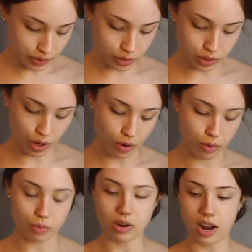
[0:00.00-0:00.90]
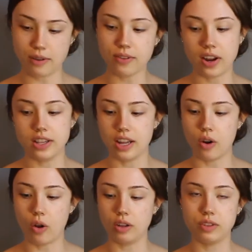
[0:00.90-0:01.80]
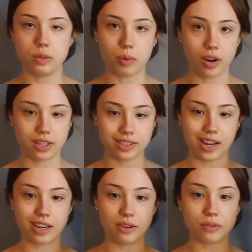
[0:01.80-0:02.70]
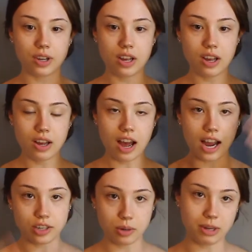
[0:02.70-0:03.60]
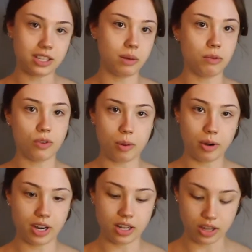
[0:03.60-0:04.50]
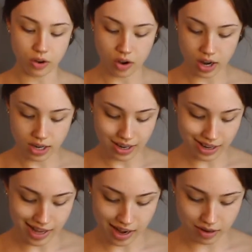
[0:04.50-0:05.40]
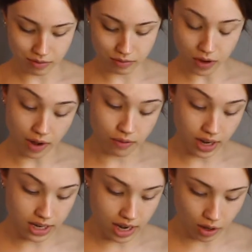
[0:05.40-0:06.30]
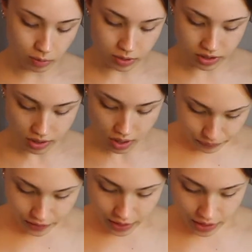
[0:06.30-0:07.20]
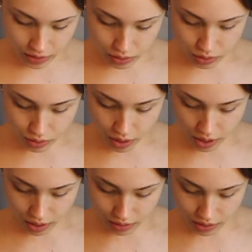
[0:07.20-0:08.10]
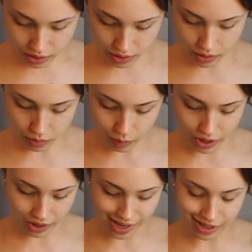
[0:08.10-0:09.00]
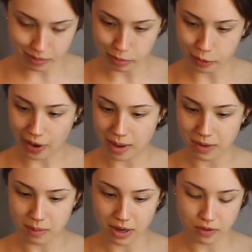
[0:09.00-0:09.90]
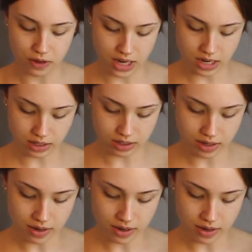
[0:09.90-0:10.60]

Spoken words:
So I find that all of these products kind of hydrate my skin before I put anything on, and that I find helps. Then I start with like priming my face.